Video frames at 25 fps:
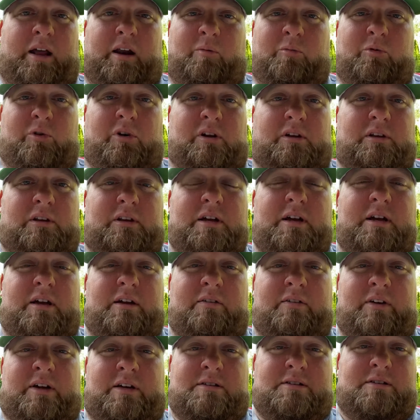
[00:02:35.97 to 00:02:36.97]
I'm going to
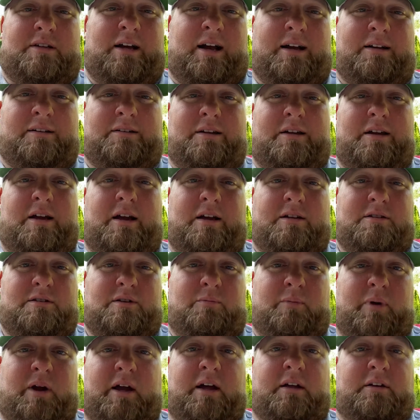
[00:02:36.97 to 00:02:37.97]
live exactly as a
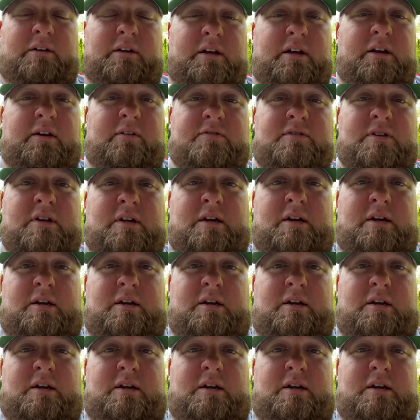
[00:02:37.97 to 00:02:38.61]
man lives